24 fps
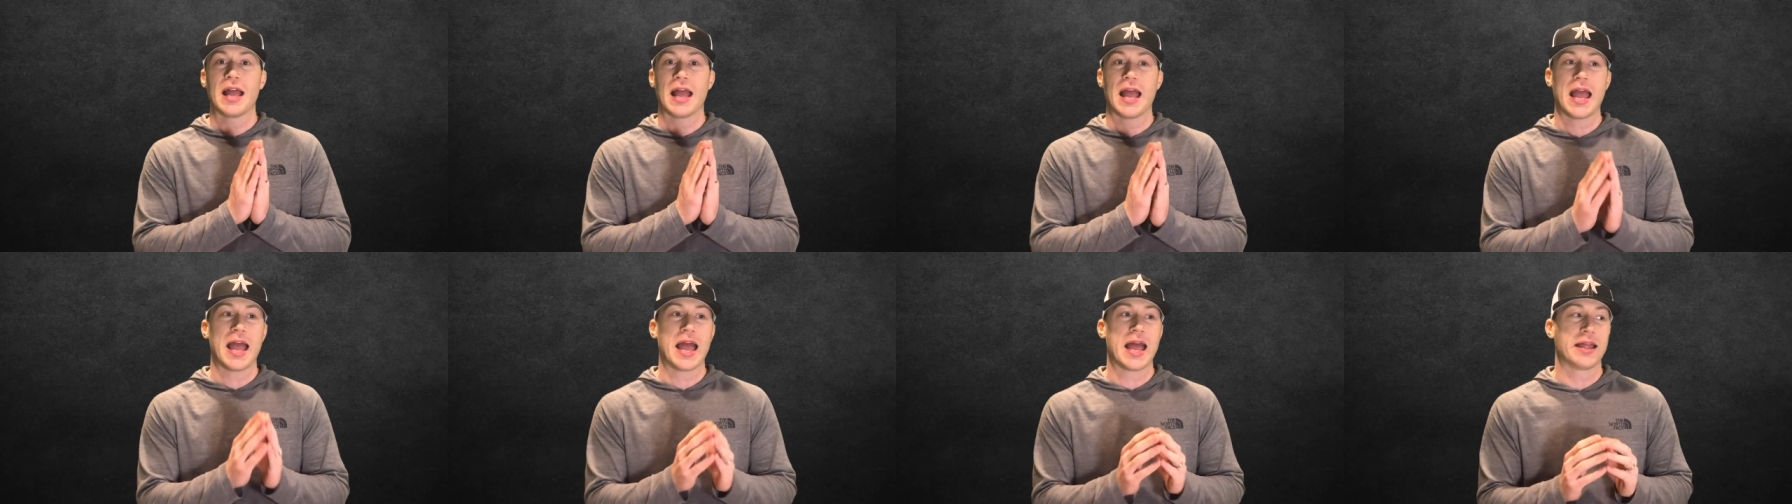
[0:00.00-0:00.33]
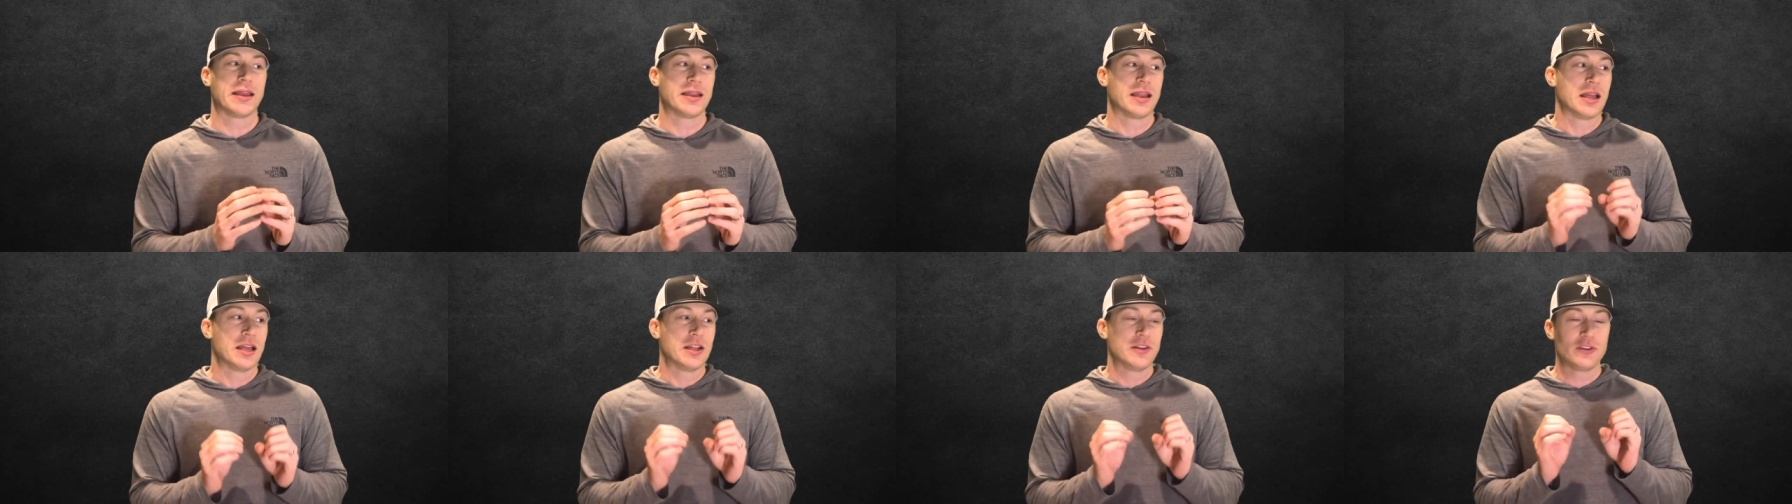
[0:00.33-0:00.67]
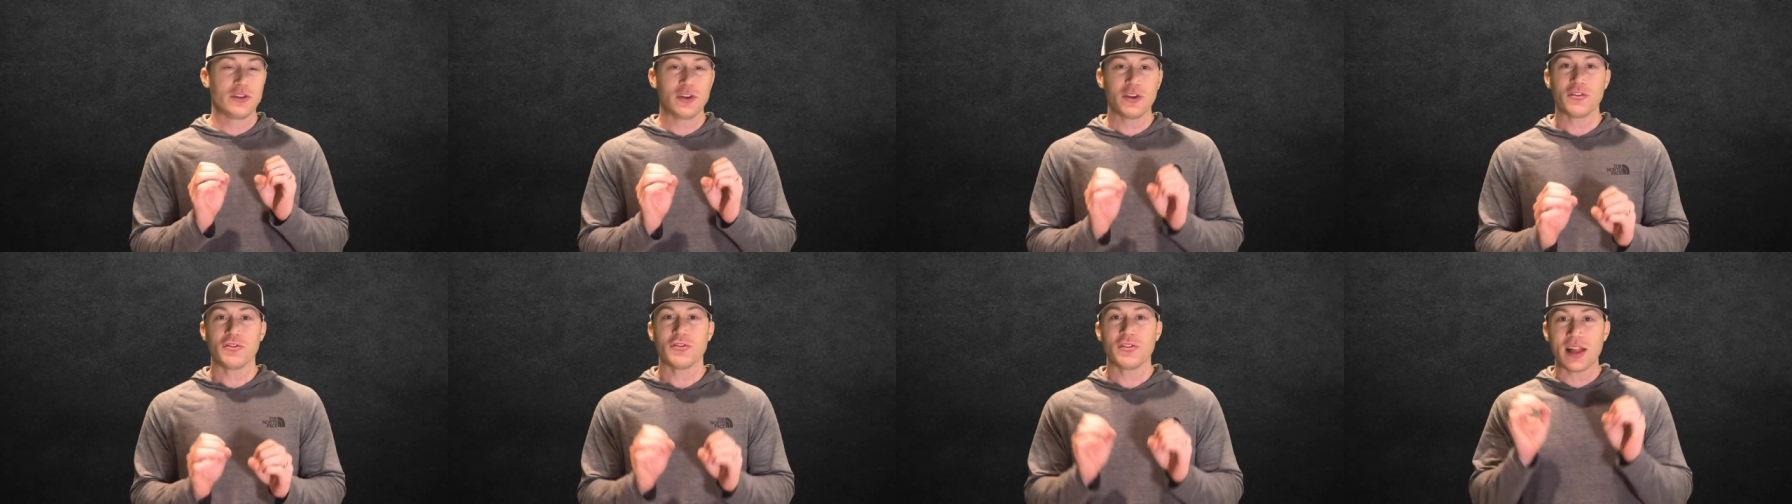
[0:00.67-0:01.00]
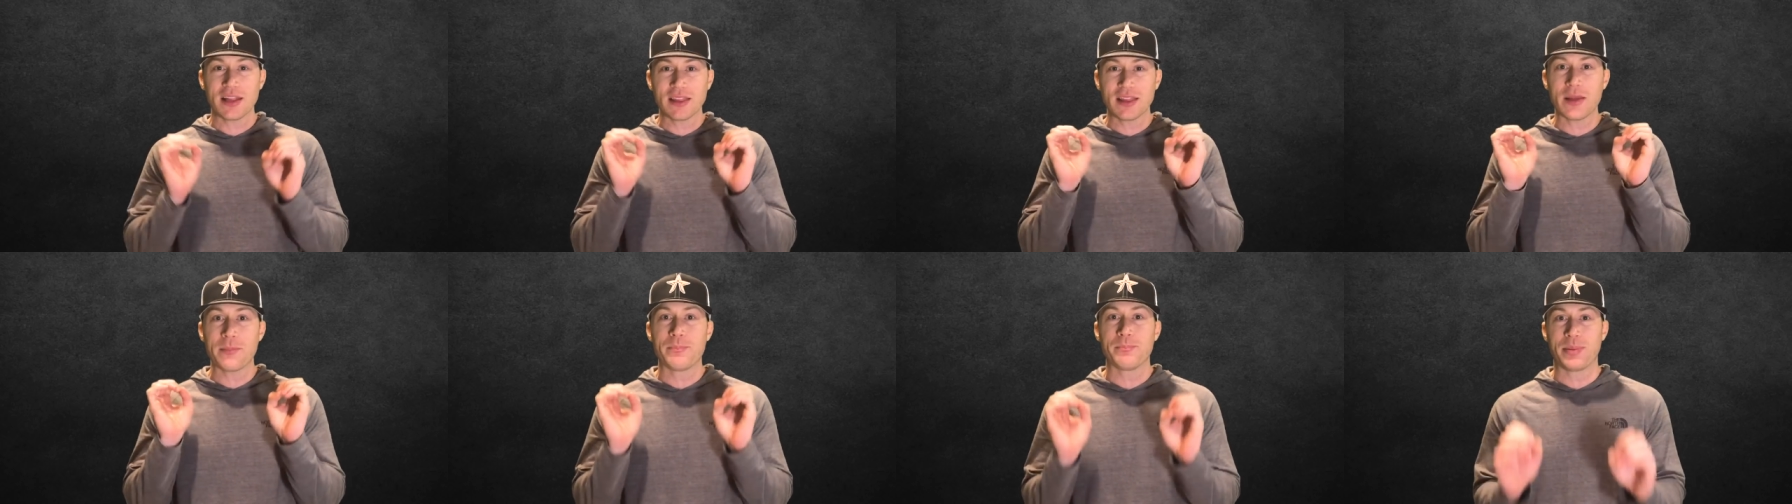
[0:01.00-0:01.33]
and just
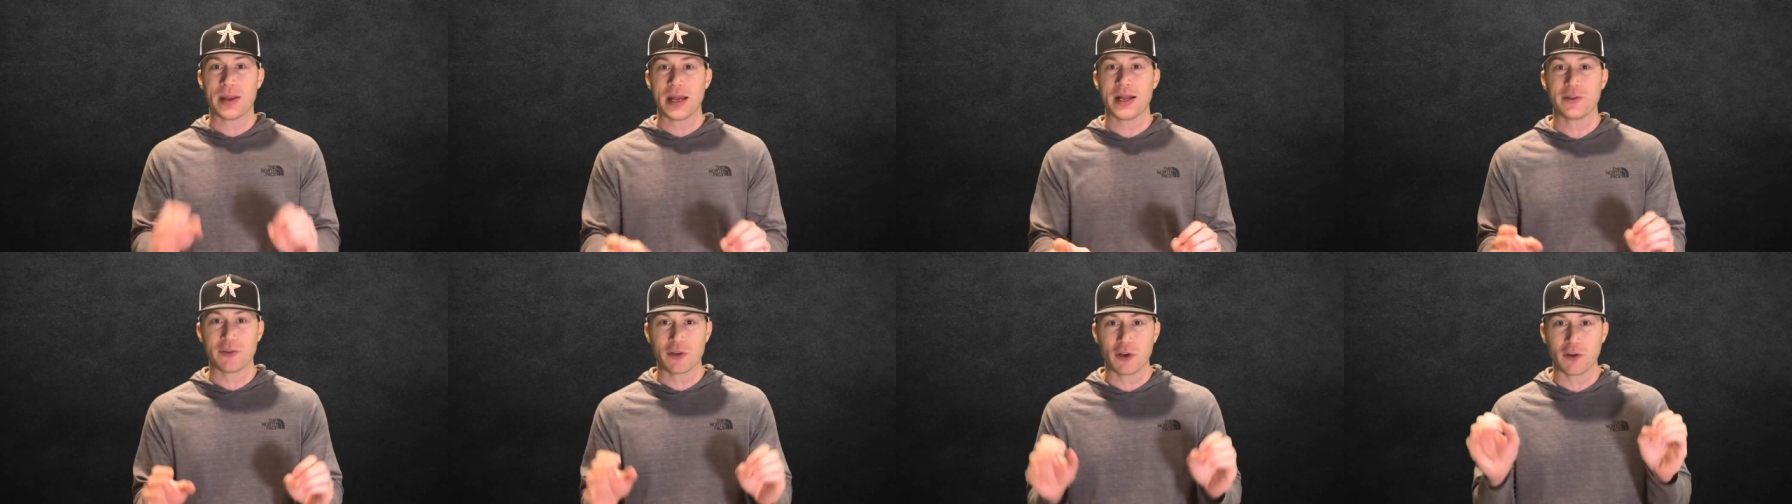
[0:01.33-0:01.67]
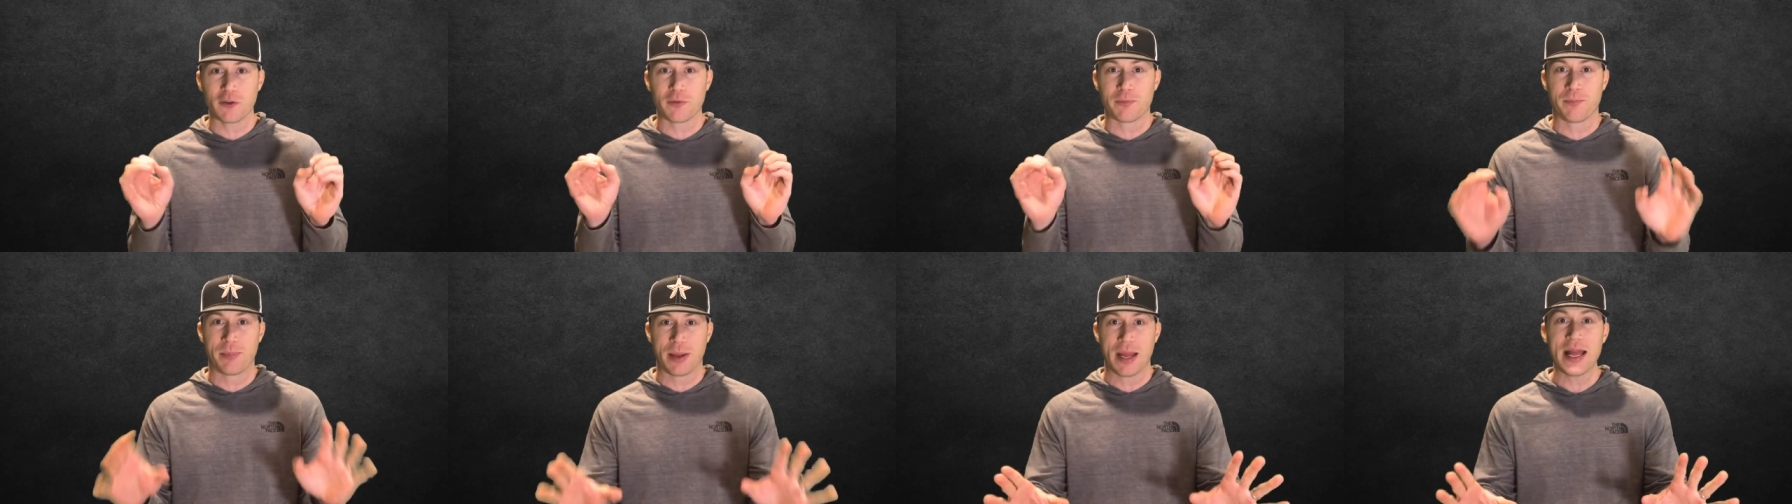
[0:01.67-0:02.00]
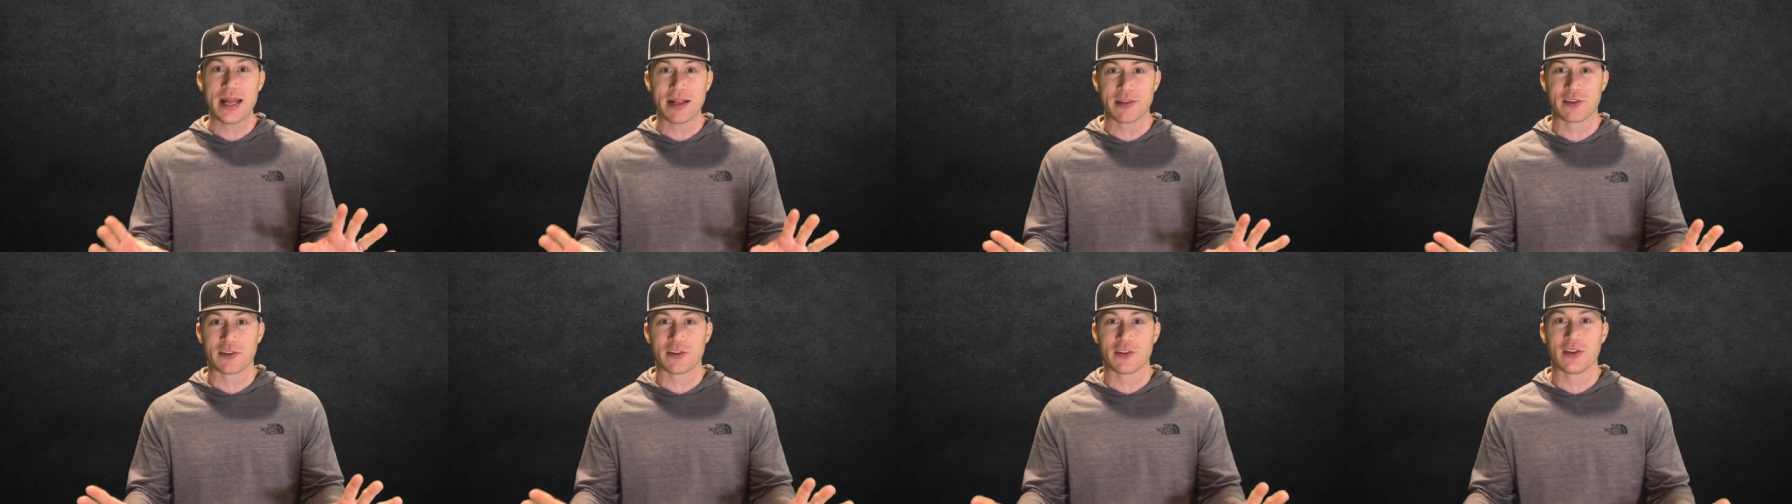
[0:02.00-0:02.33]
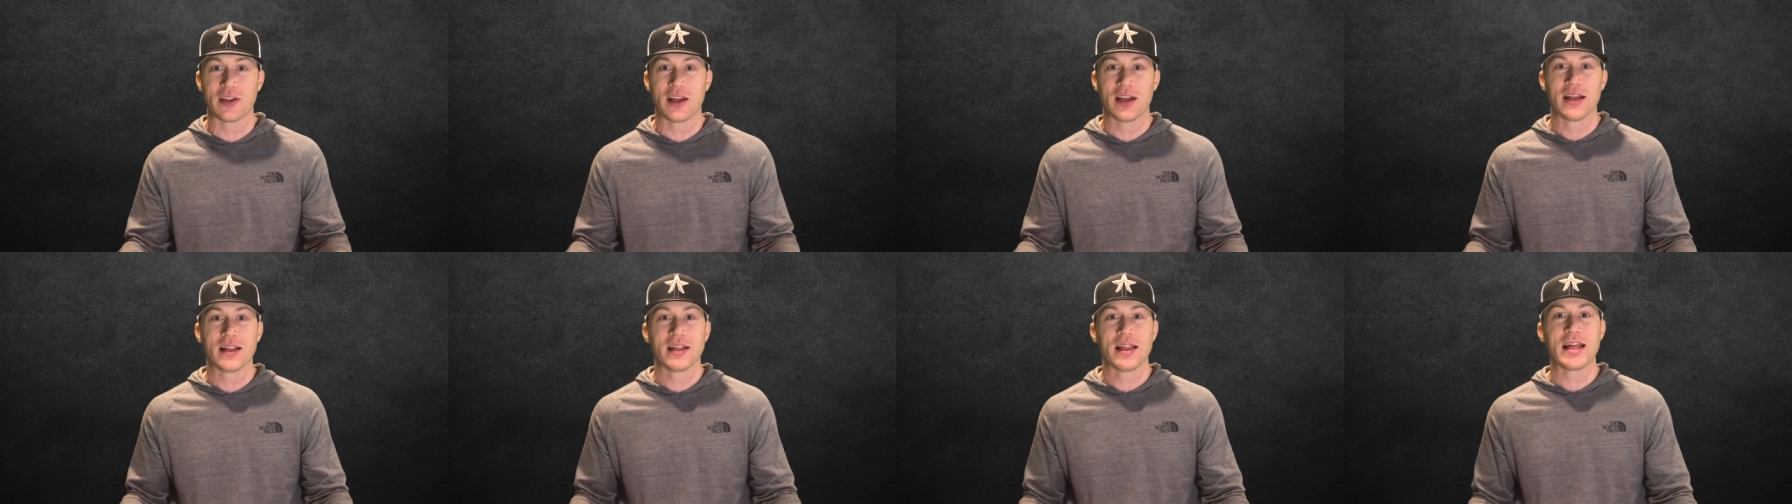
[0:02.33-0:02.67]
let the pitchers pitch.